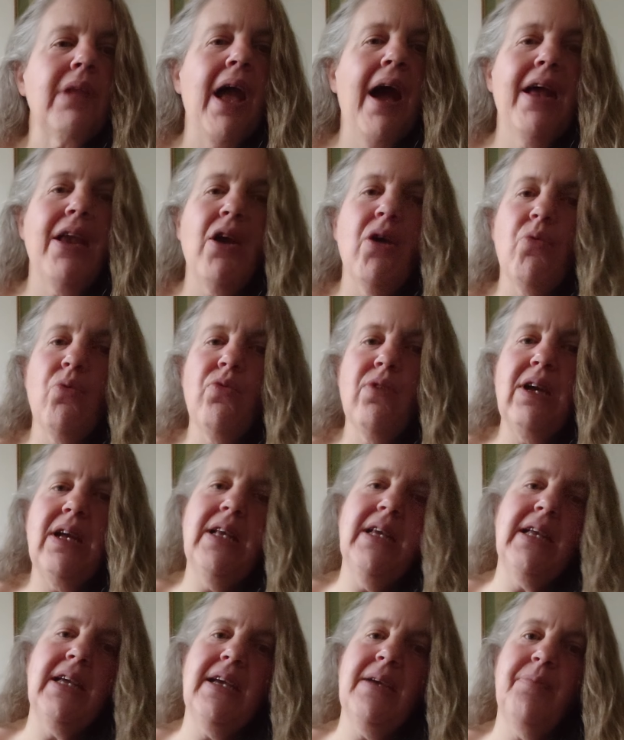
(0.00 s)
And I
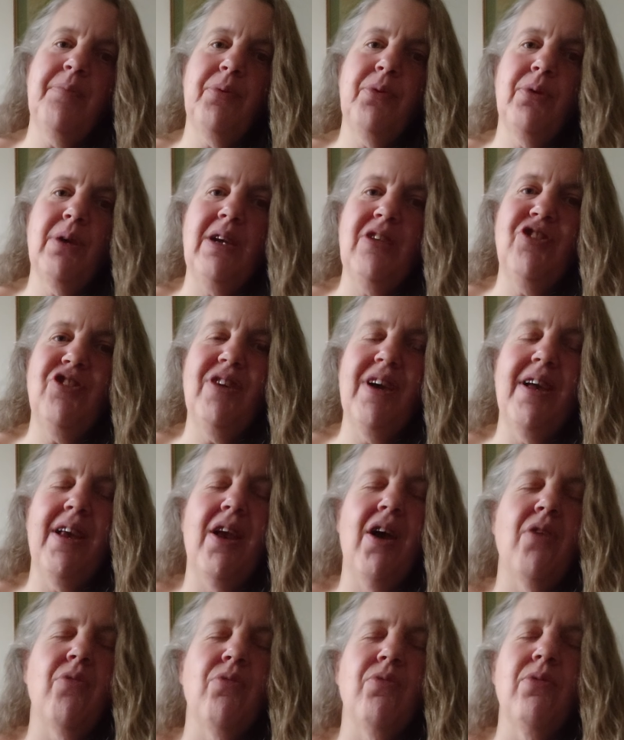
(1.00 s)
really appreciate,
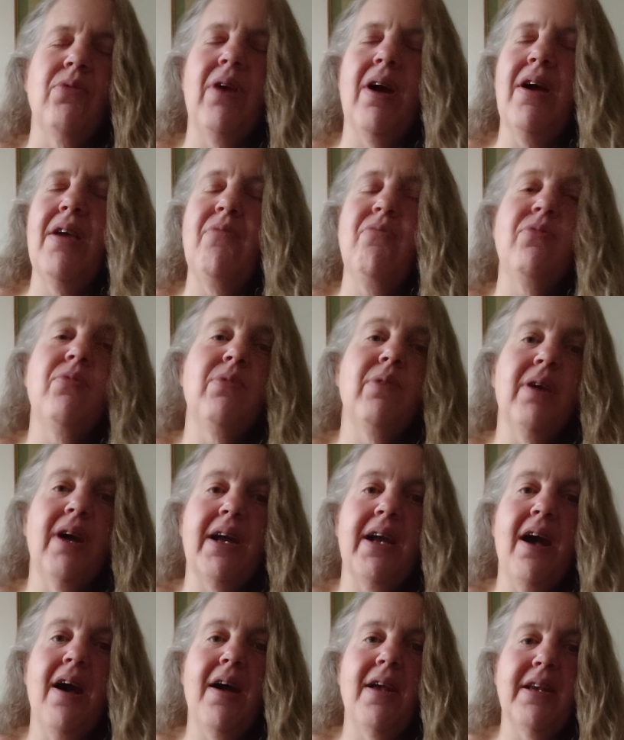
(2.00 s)
I
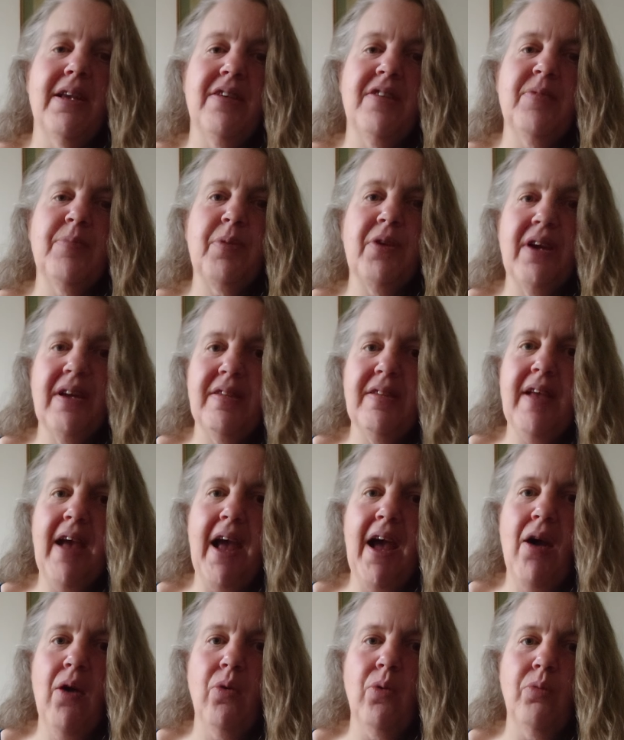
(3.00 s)
can't express
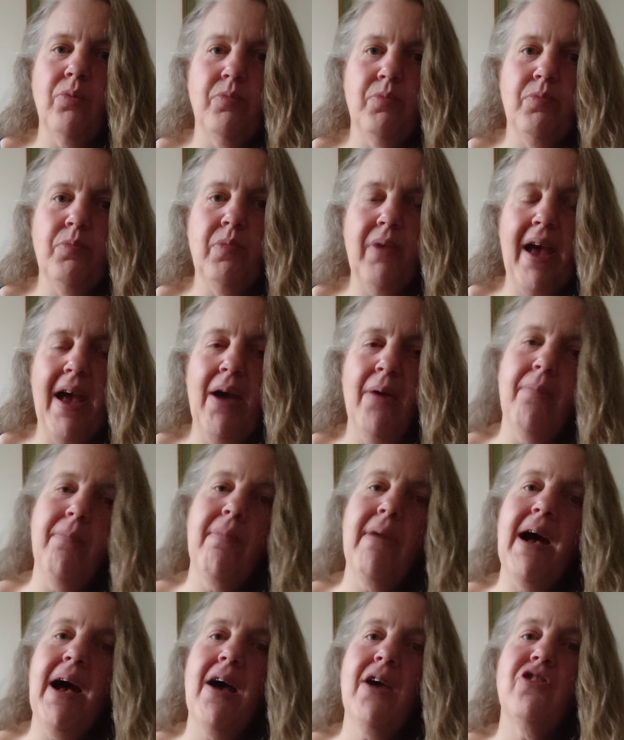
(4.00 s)
how
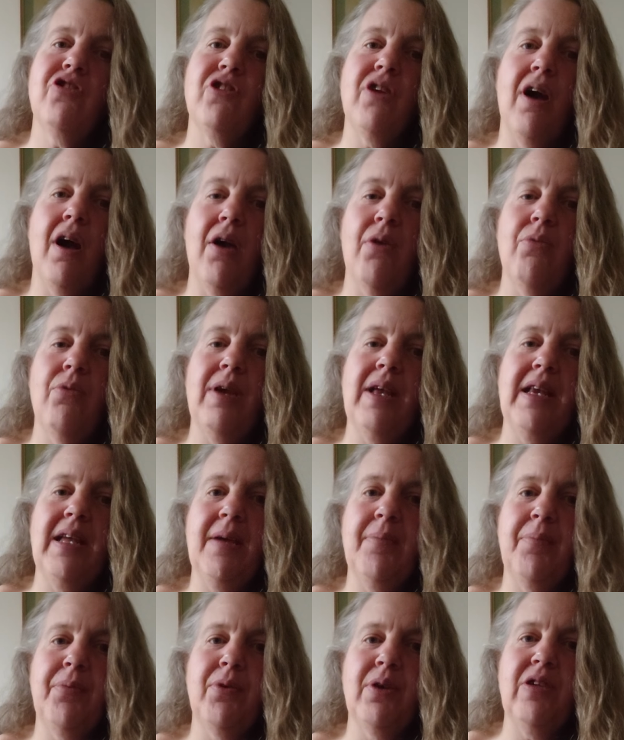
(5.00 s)
much I
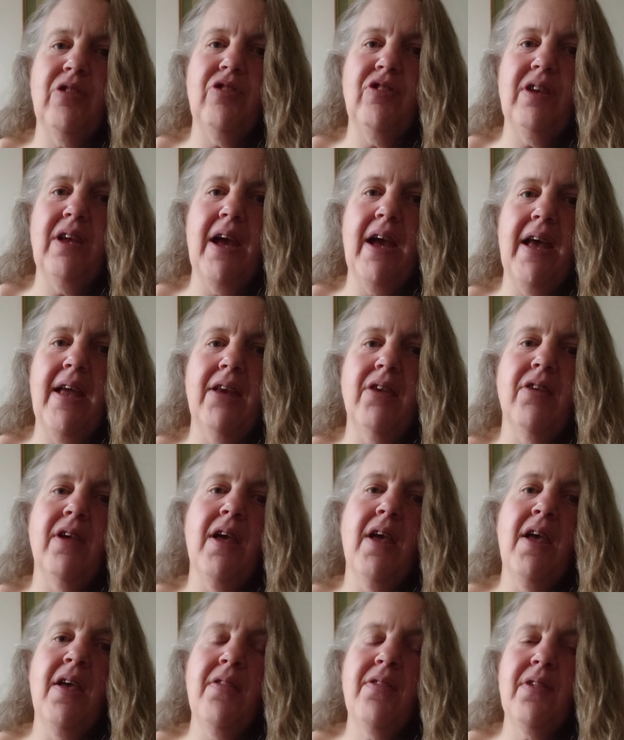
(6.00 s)
really appreciate
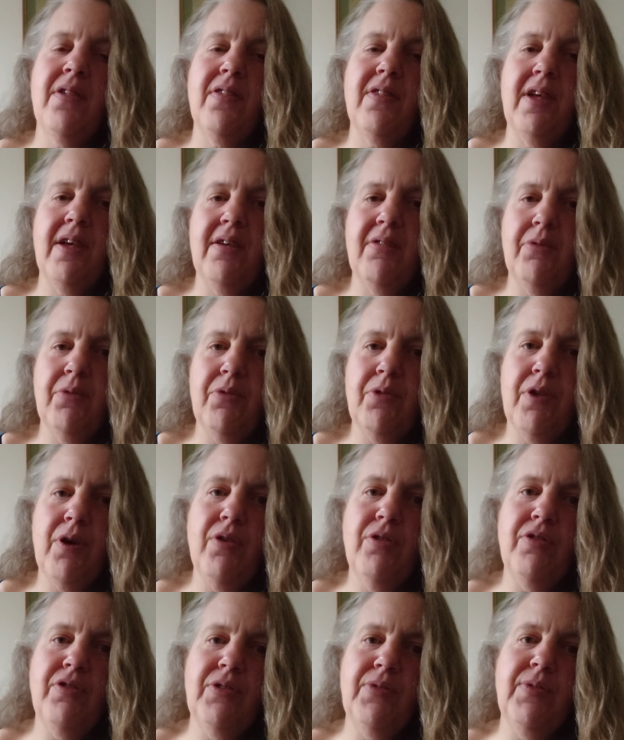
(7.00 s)
that there are
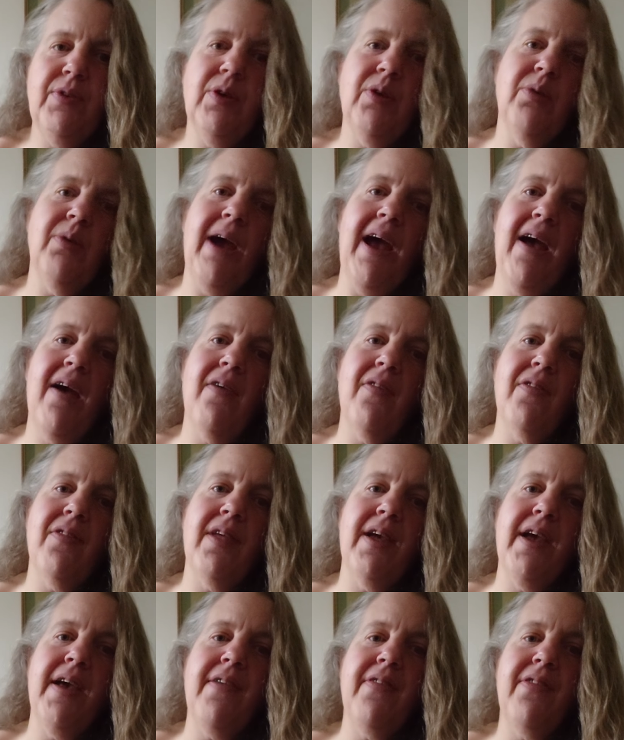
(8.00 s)
those of you out
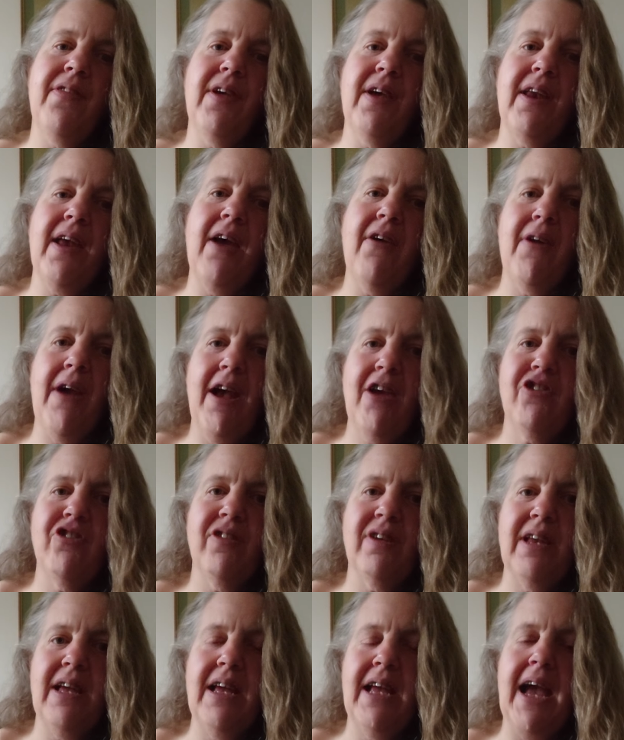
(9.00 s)
there that are
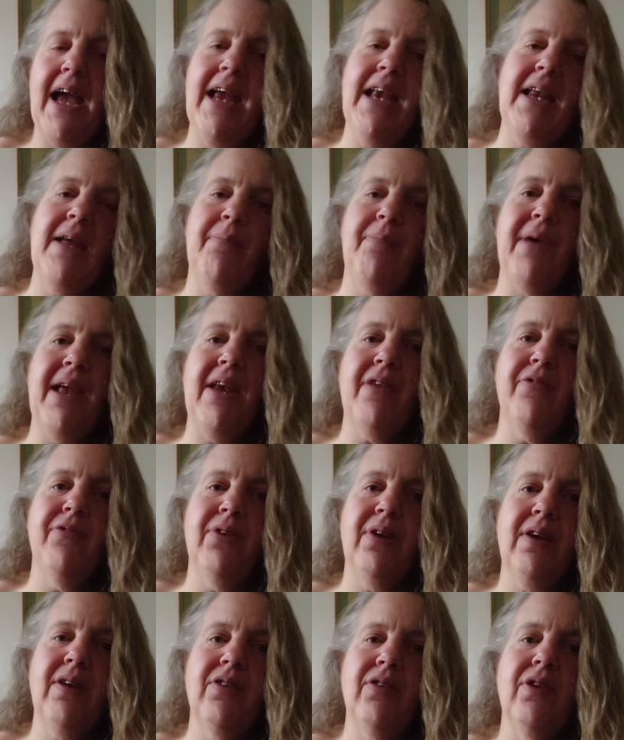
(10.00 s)
actually gaining
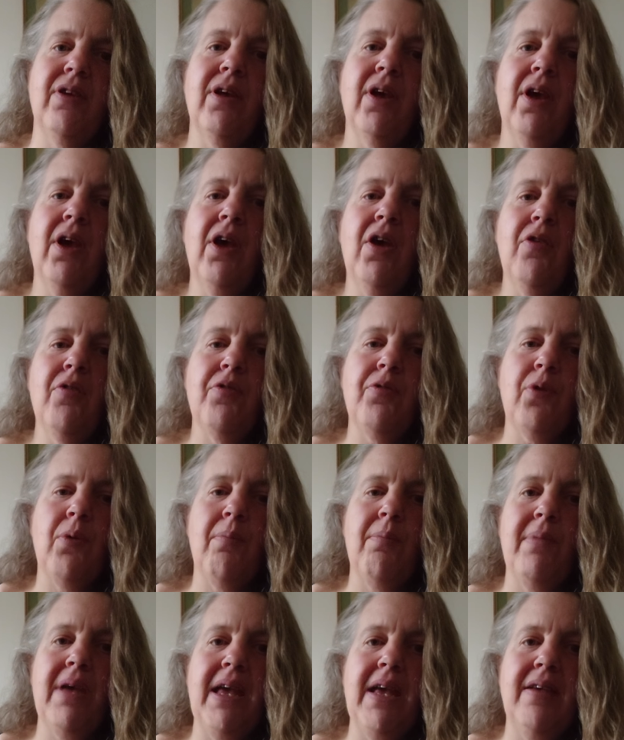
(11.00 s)
benefit
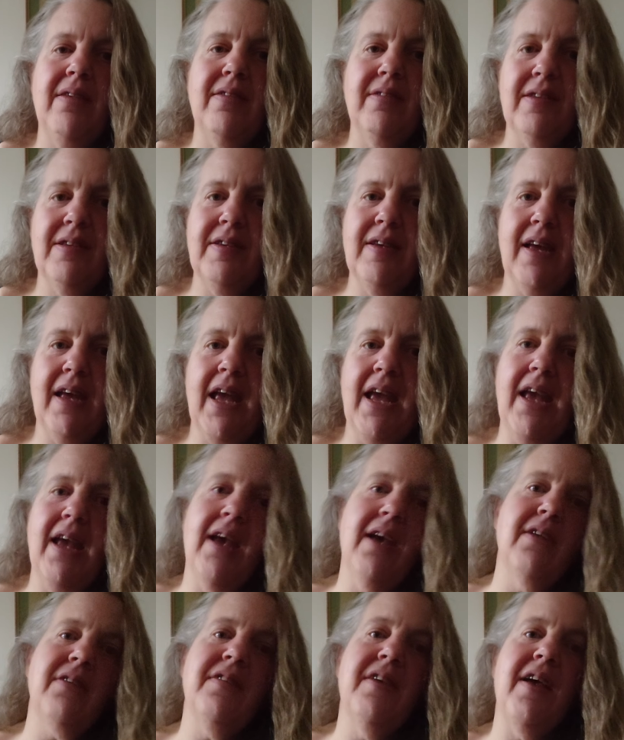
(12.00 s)
from me sitting
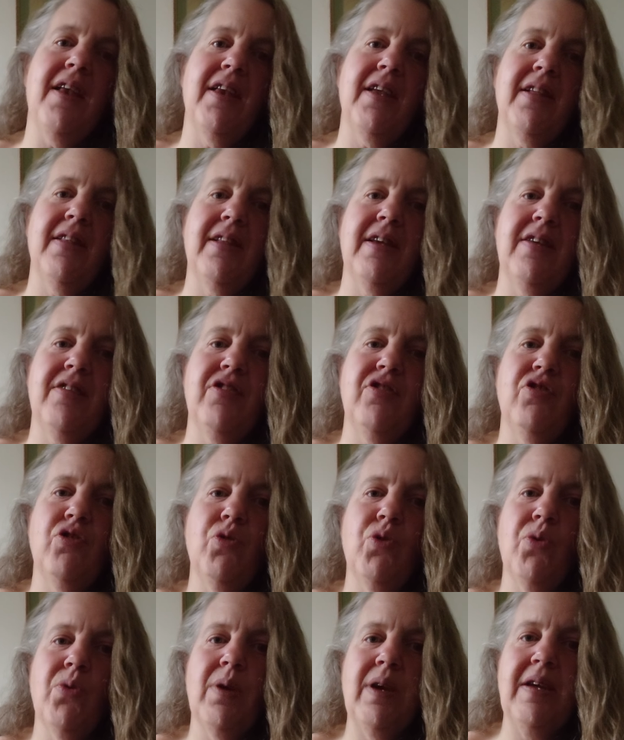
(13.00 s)
here telling these
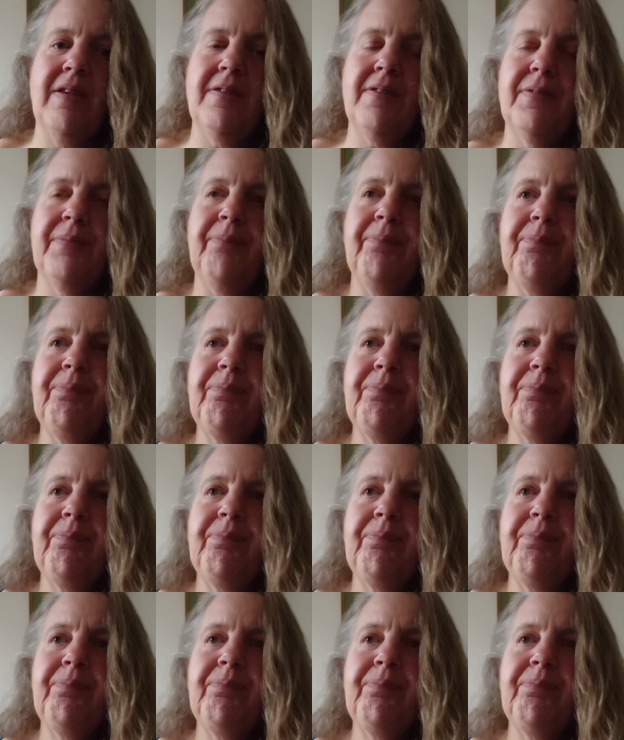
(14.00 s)
stories.